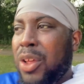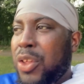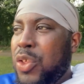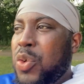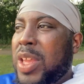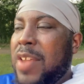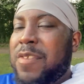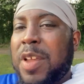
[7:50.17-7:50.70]

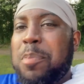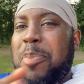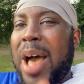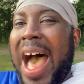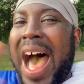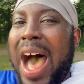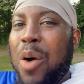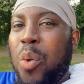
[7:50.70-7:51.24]
you're giving
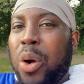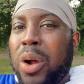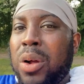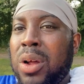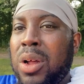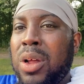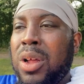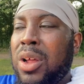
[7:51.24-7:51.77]
power
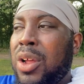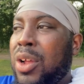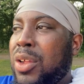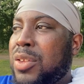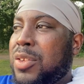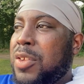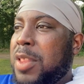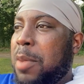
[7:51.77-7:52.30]

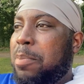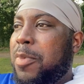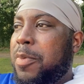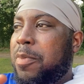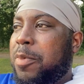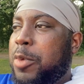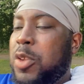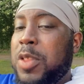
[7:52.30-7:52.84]
to
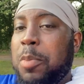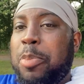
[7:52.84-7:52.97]
the